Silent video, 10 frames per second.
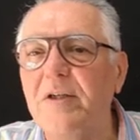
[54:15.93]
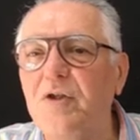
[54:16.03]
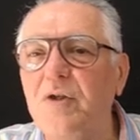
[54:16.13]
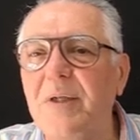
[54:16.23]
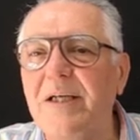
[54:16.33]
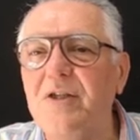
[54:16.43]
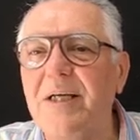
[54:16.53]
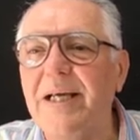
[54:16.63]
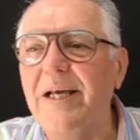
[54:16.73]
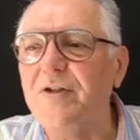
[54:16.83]
It should
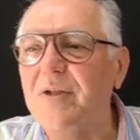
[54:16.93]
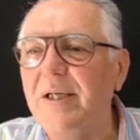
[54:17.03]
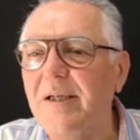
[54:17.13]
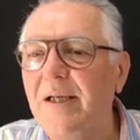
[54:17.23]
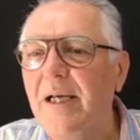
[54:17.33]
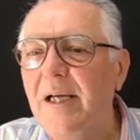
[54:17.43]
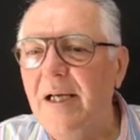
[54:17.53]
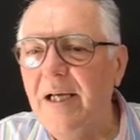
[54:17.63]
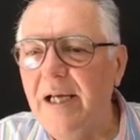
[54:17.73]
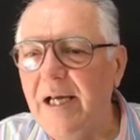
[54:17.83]
actually cash in
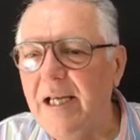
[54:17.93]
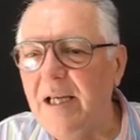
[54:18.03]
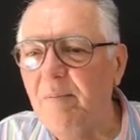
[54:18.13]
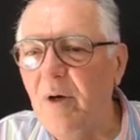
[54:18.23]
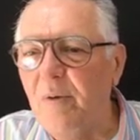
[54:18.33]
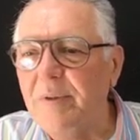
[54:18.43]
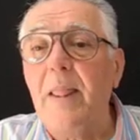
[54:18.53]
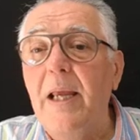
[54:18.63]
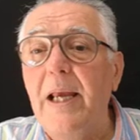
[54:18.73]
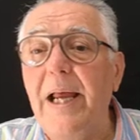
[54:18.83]
uh, any moment,